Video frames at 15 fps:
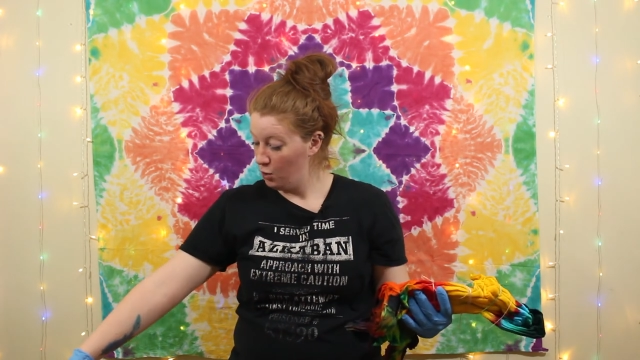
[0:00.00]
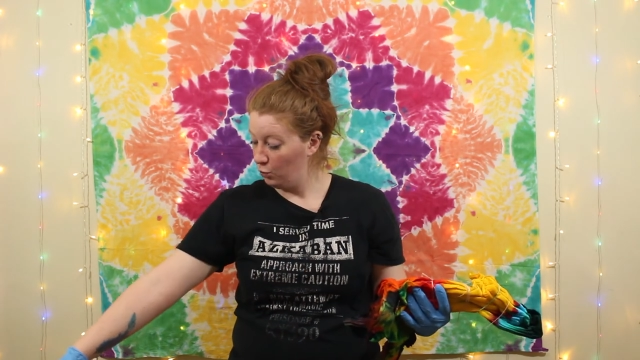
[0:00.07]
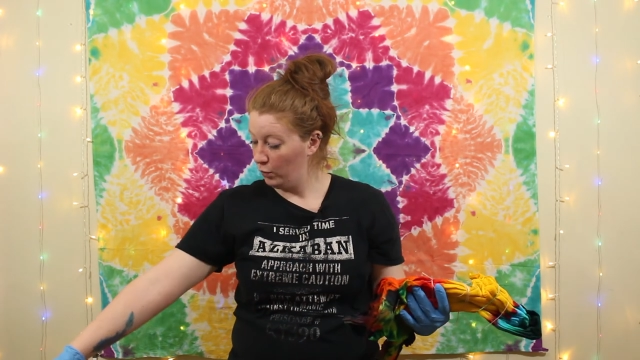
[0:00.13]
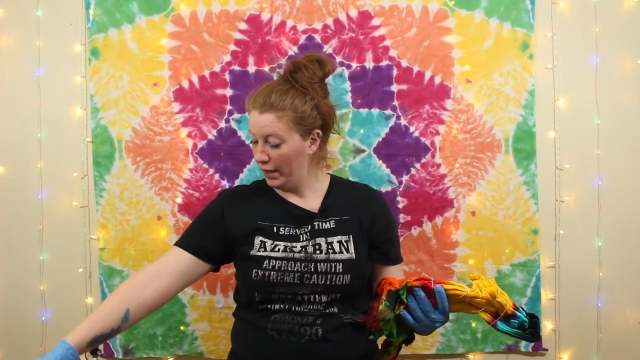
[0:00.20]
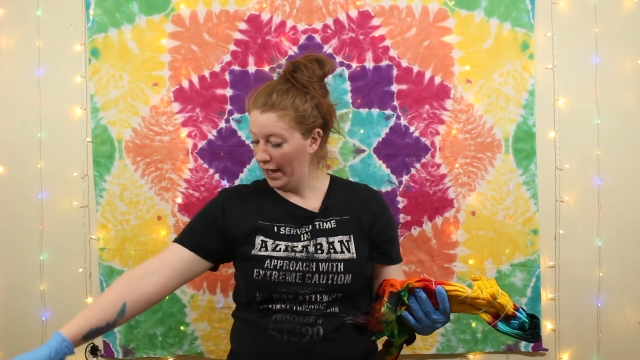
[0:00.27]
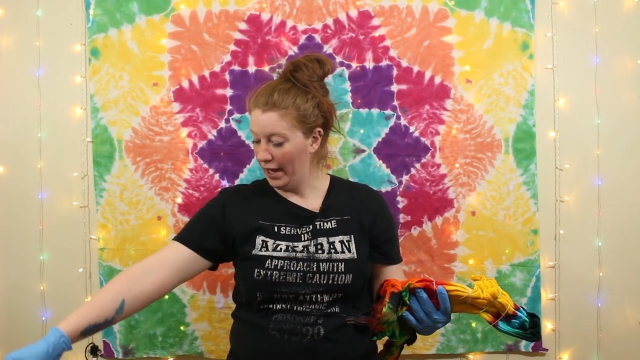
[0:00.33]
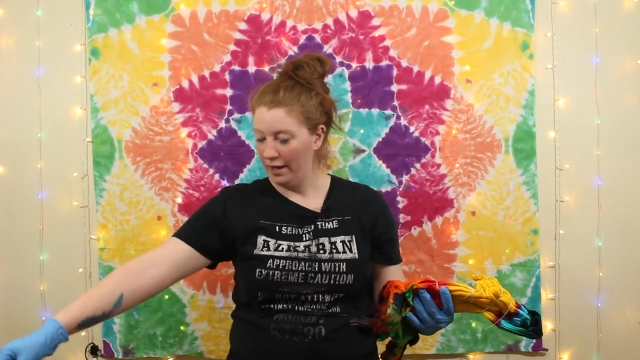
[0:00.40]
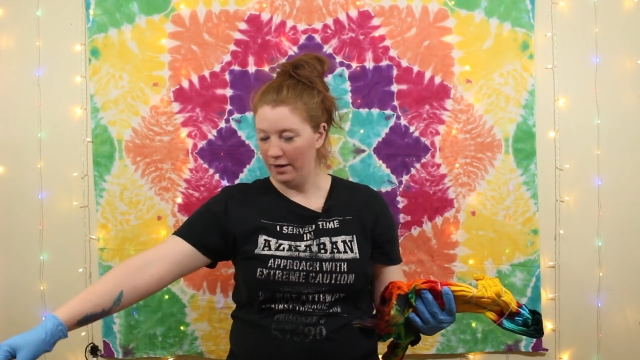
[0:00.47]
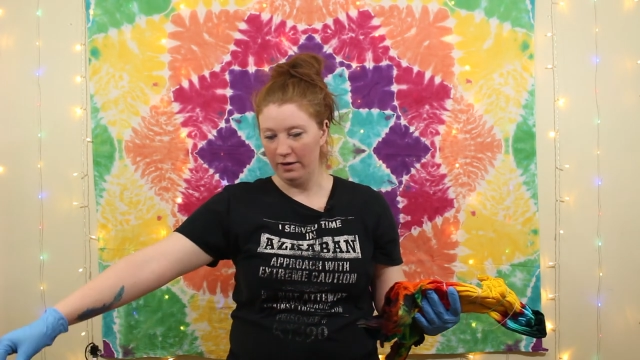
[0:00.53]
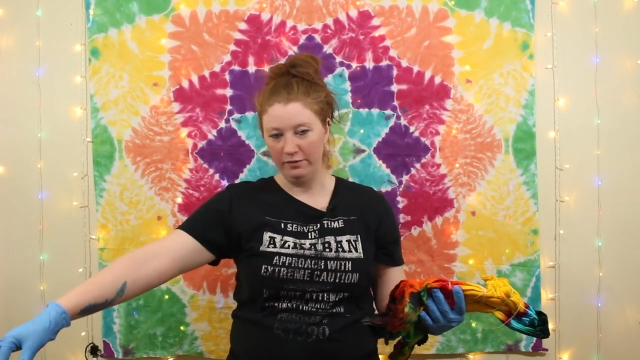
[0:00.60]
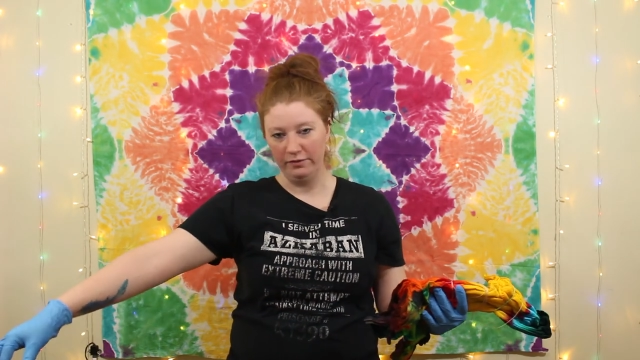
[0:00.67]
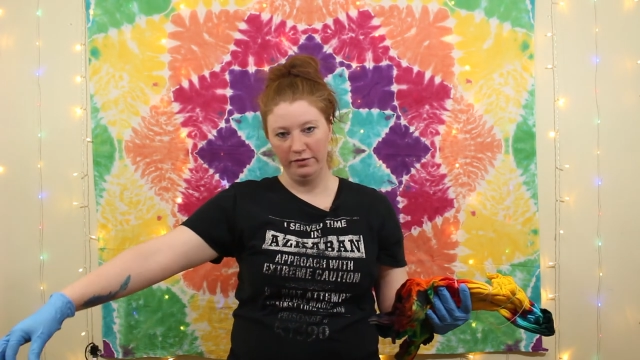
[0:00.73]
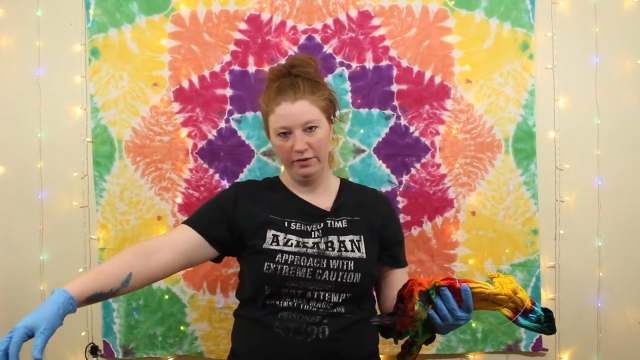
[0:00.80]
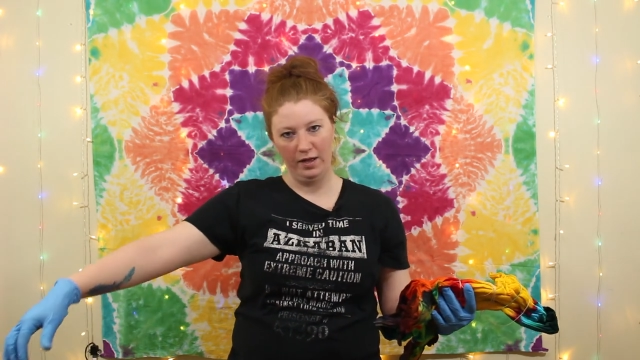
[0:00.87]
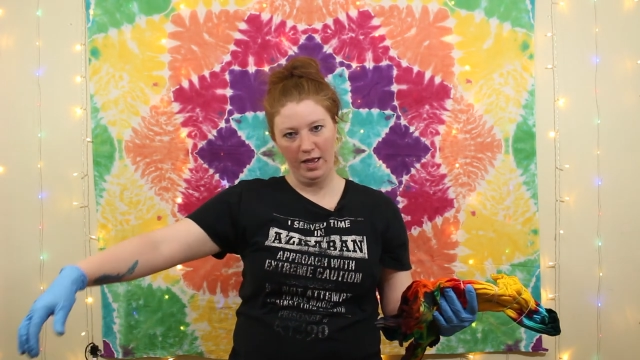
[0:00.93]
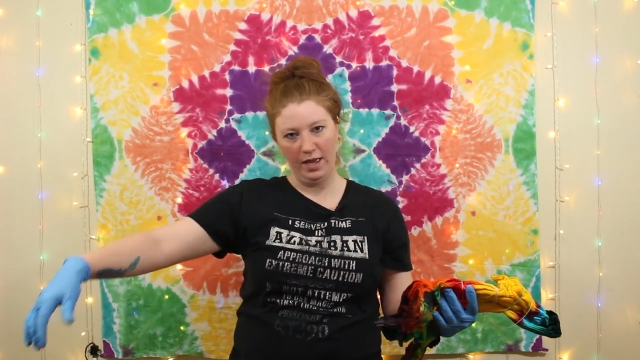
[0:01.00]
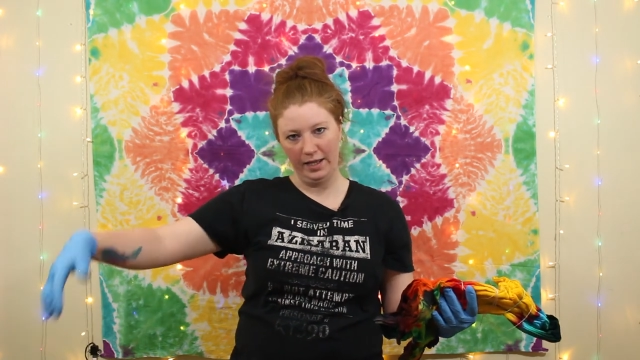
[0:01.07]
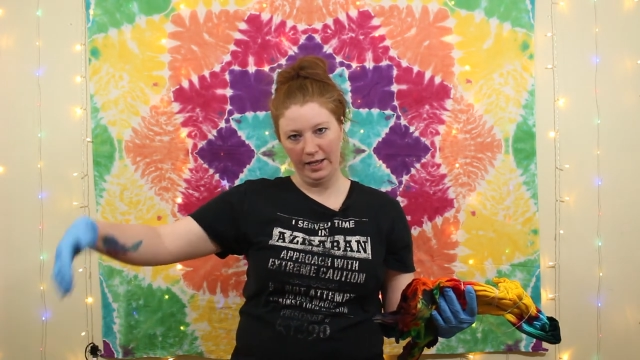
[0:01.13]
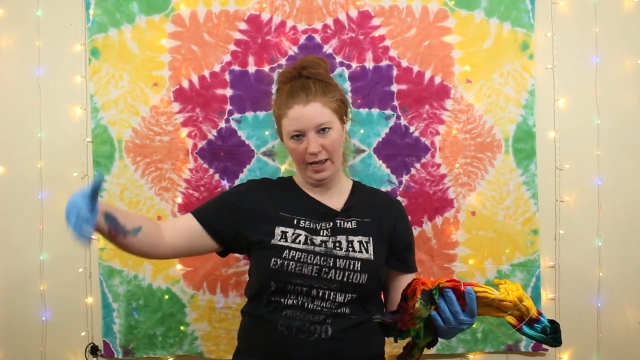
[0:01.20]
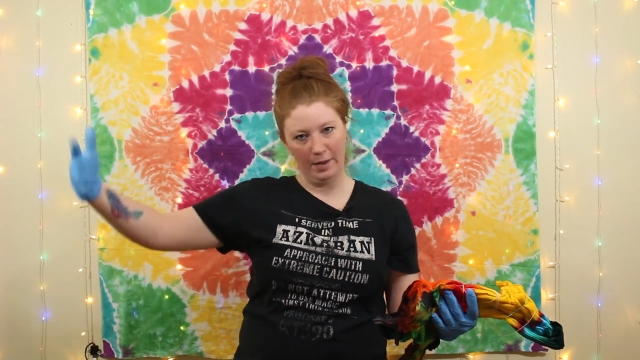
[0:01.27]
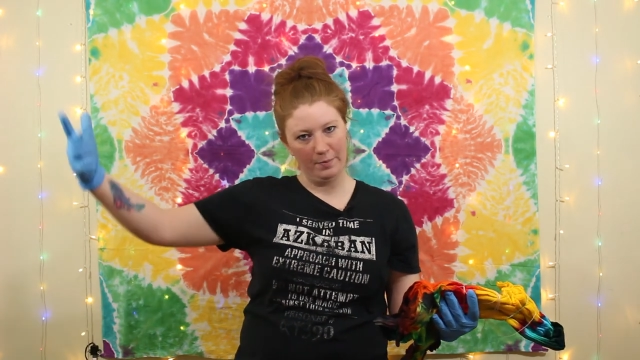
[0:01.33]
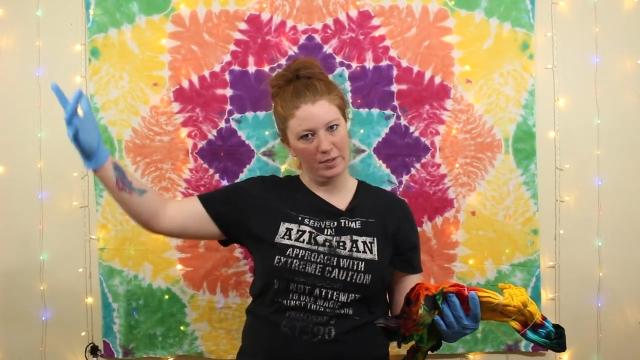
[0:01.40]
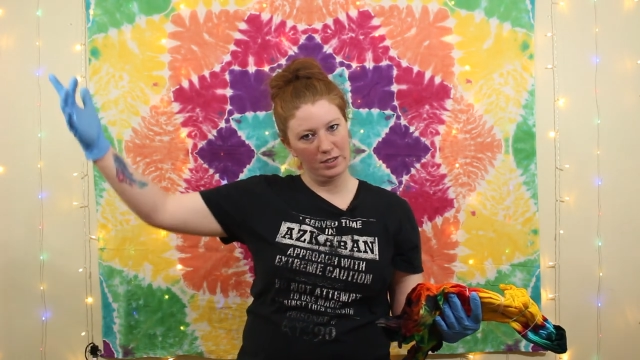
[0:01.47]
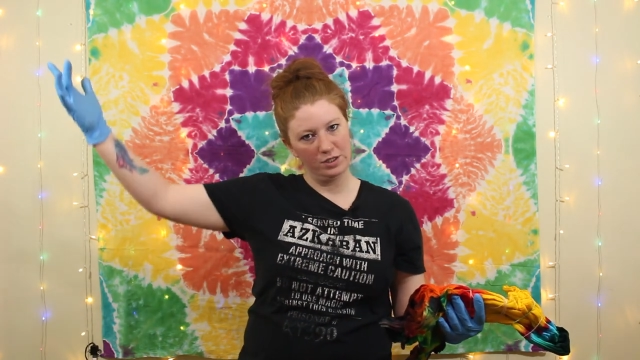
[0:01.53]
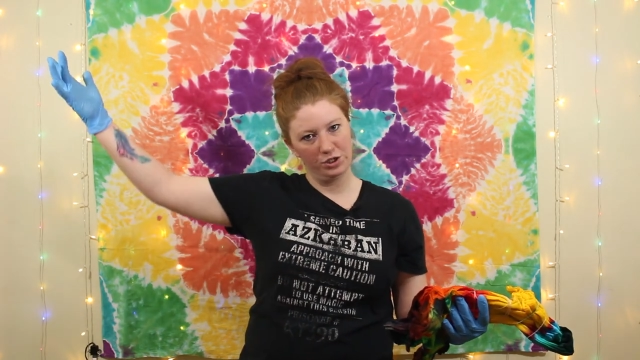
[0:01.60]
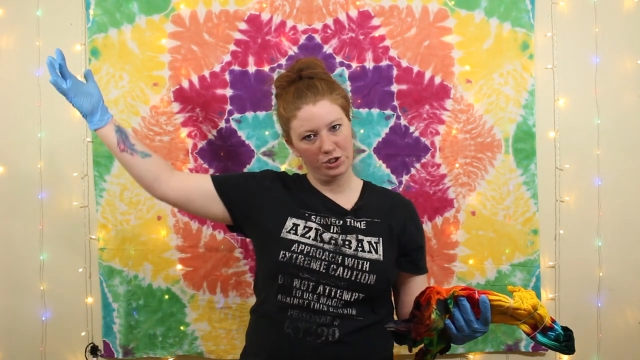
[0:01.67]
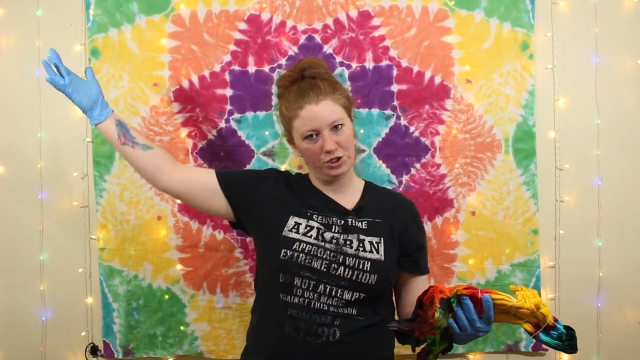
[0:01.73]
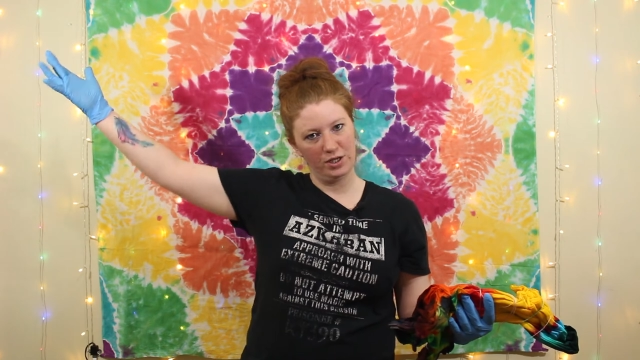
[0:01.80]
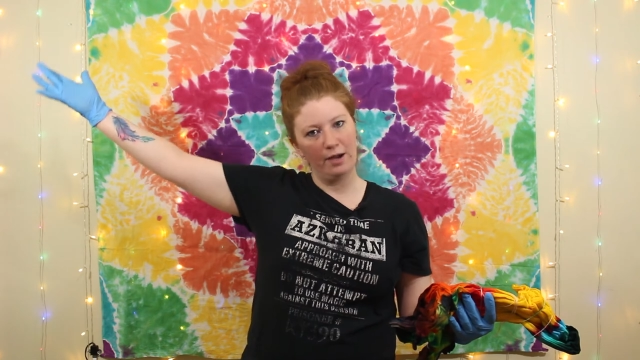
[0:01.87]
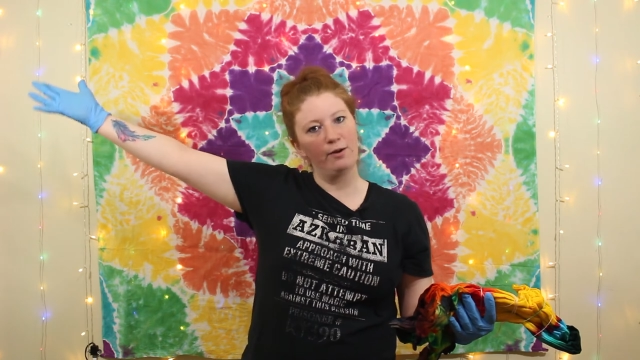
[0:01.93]
we have a
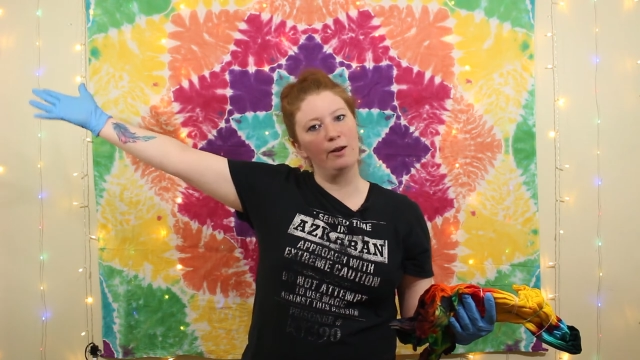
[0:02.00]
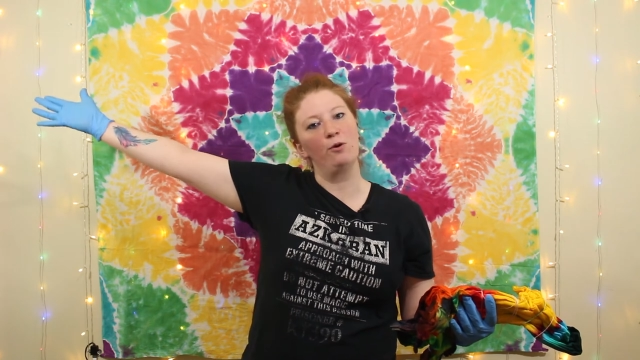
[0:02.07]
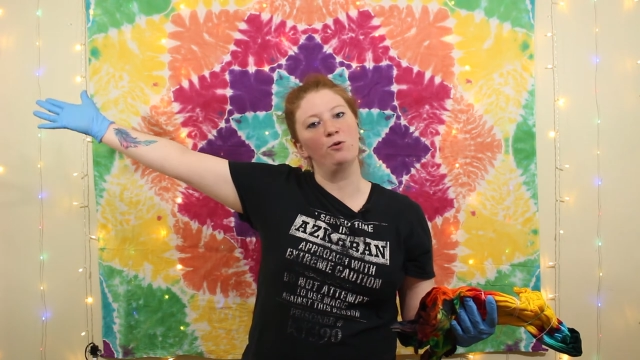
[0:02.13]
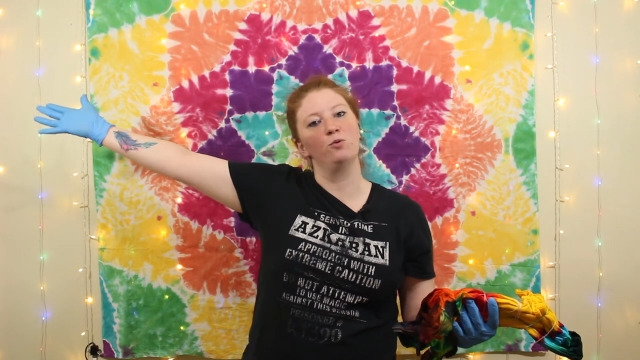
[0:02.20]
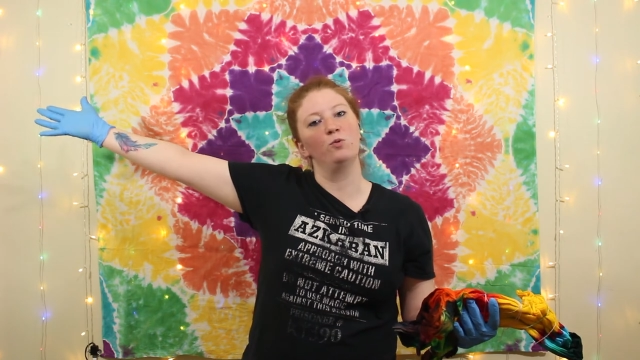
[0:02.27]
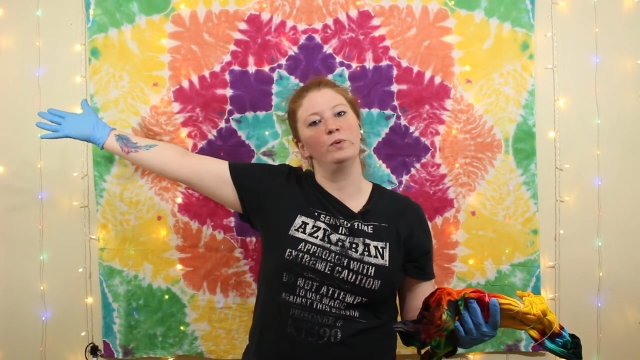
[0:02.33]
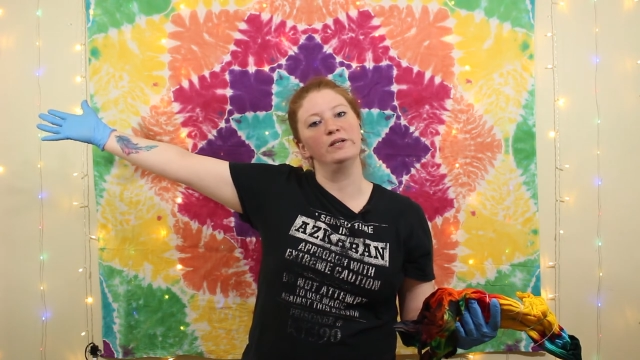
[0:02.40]
comment shout out